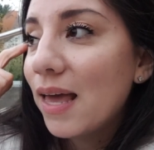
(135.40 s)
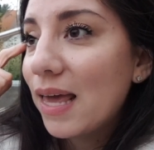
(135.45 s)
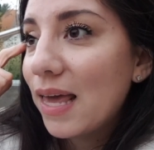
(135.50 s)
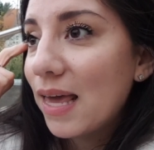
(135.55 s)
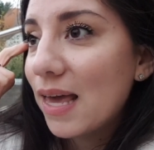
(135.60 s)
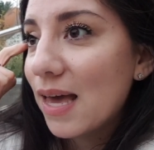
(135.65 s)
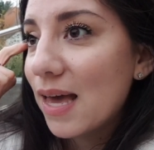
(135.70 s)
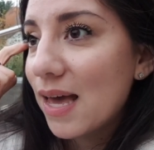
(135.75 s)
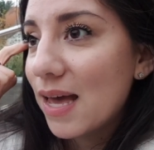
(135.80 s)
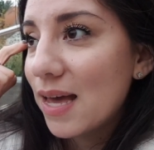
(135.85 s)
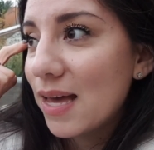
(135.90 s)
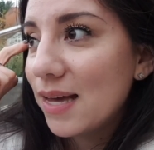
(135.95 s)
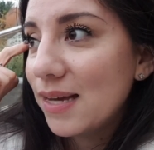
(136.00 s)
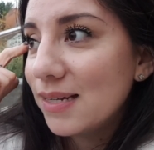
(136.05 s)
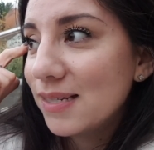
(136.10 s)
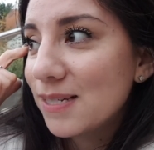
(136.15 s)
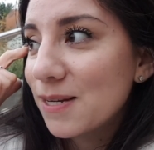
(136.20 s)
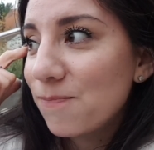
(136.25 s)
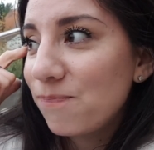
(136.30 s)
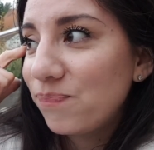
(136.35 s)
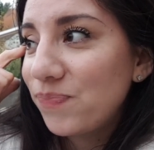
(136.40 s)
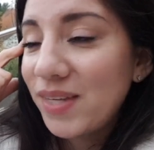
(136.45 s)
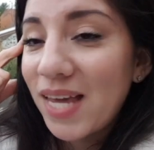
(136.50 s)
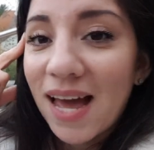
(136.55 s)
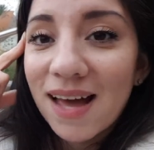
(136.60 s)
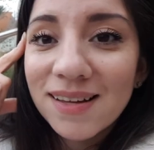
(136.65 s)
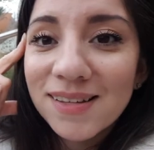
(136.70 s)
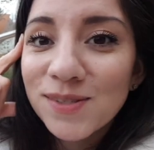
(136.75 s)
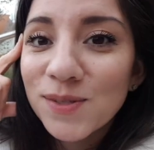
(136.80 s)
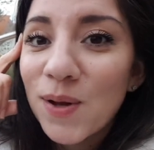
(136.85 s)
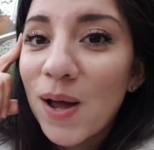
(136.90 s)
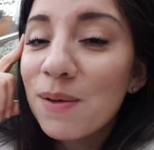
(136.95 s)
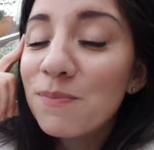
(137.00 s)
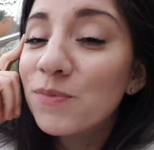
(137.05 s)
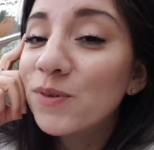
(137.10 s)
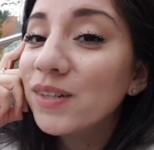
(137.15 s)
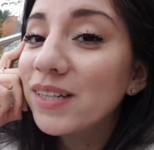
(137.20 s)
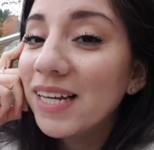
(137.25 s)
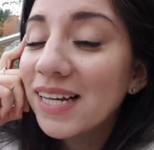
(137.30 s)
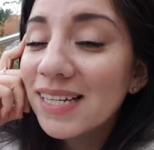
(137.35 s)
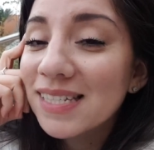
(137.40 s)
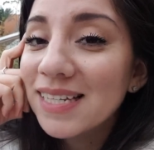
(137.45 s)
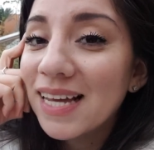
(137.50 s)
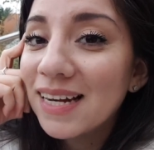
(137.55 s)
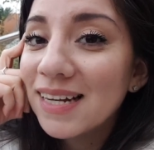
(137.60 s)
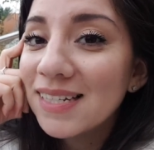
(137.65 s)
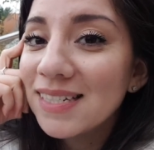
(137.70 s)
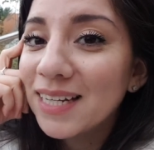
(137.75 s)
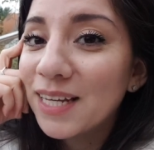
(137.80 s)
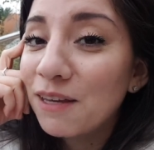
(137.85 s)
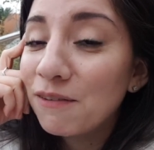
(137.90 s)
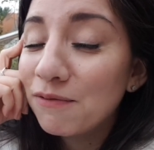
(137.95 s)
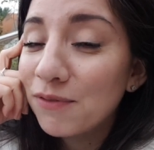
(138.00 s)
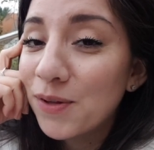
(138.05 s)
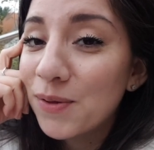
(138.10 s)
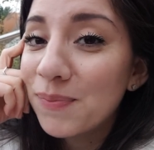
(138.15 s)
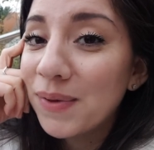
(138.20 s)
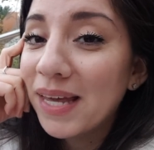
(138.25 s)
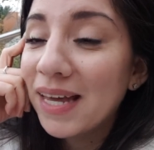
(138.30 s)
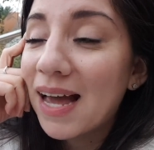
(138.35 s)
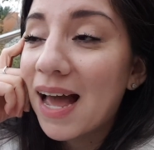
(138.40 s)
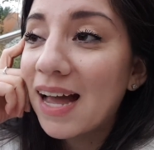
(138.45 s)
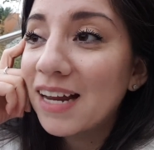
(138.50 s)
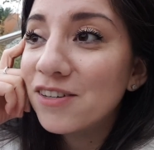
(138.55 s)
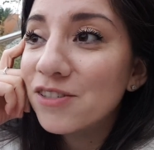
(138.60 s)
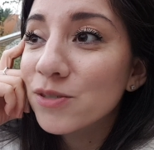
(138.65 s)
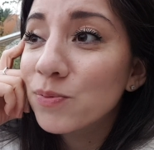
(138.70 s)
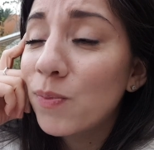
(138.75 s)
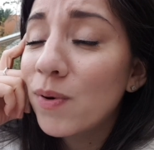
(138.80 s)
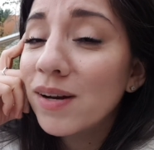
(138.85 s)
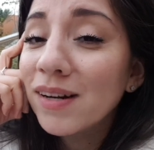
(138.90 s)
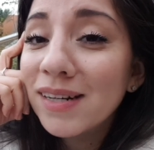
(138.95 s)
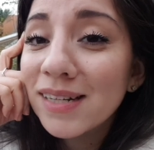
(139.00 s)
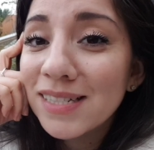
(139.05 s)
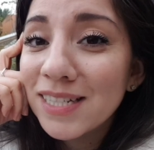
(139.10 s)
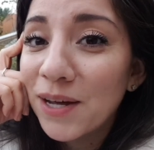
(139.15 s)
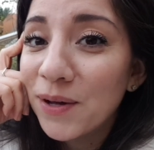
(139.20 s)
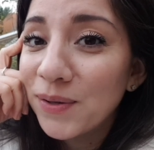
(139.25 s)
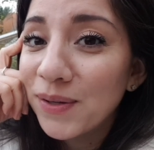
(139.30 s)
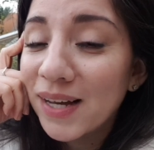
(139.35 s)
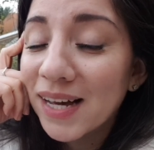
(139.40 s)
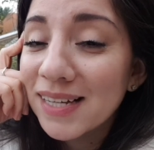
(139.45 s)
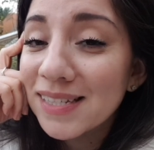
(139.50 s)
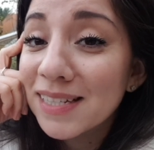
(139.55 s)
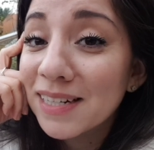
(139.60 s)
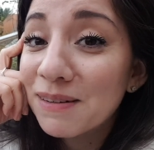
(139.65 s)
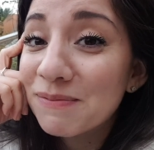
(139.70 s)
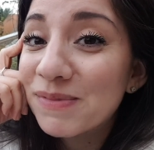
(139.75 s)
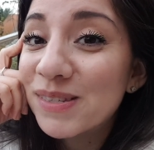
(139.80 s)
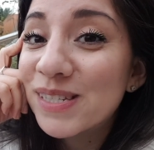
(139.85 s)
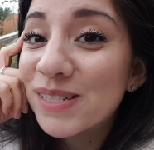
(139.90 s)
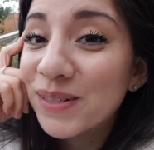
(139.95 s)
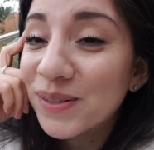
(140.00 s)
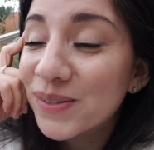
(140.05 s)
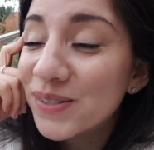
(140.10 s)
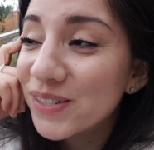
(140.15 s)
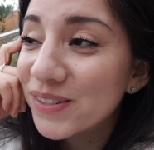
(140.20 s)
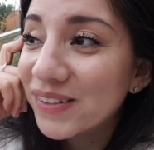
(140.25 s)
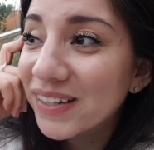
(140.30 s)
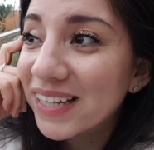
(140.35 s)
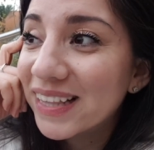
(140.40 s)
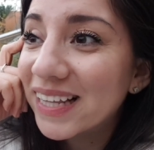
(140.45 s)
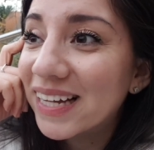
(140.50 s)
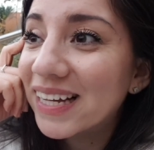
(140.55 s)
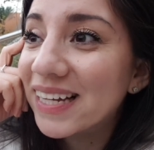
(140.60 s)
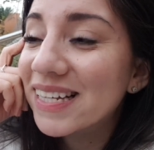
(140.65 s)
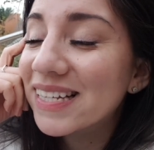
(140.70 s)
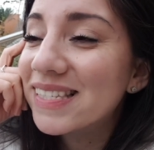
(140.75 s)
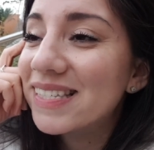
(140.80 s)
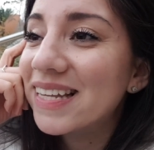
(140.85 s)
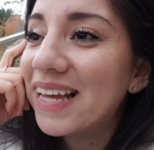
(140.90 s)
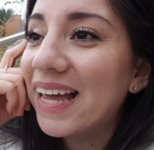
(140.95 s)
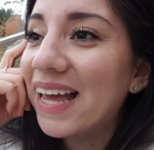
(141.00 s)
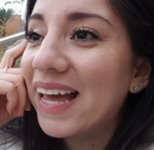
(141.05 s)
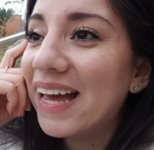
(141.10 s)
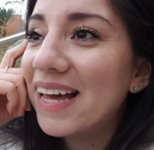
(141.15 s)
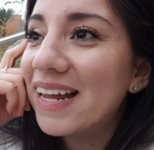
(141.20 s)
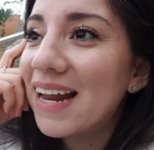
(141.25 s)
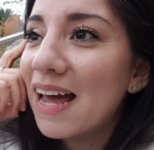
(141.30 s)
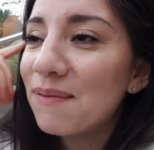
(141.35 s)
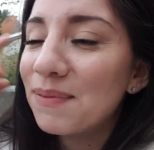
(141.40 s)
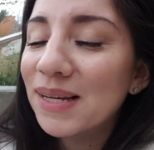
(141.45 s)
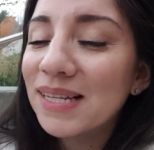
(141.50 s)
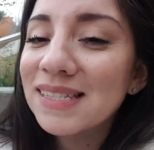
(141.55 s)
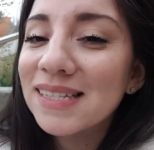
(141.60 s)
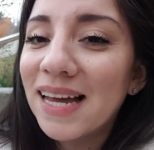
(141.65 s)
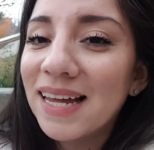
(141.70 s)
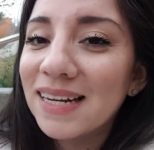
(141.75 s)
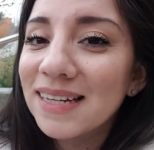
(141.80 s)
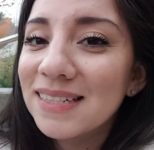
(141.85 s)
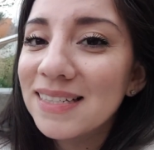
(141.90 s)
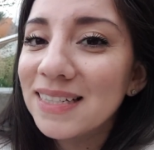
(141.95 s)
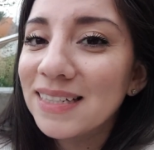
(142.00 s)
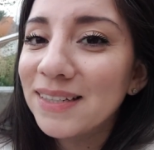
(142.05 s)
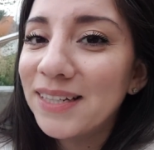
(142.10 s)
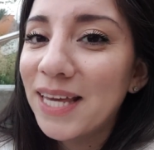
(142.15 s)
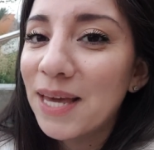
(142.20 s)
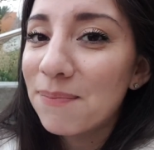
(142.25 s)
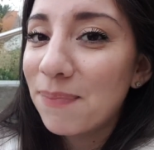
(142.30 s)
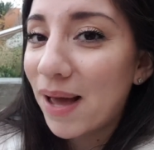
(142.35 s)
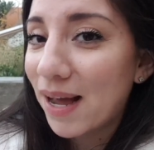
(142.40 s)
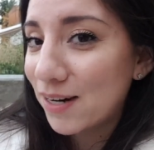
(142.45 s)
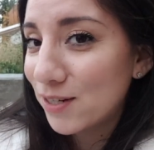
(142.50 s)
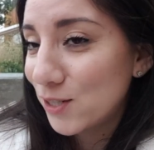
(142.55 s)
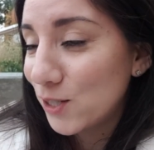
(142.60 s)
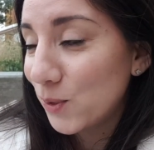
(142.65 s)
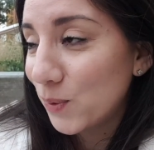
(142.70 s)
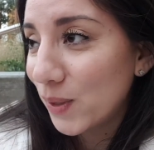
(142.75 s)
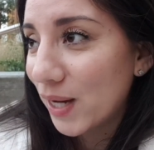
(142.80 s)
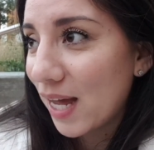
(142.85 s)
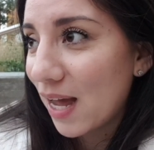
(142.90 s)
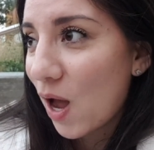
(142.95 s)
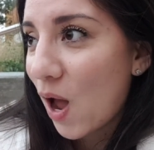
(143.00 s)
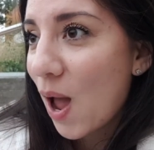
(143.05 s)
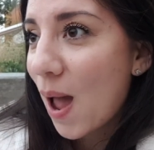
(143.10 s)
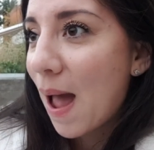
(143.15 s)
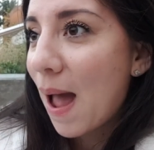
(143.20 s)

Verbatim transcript: And yeah, so I'm really excited to keep filming. I just wanted to tell you guys that I'm still doing this and I'm excited to get back to it.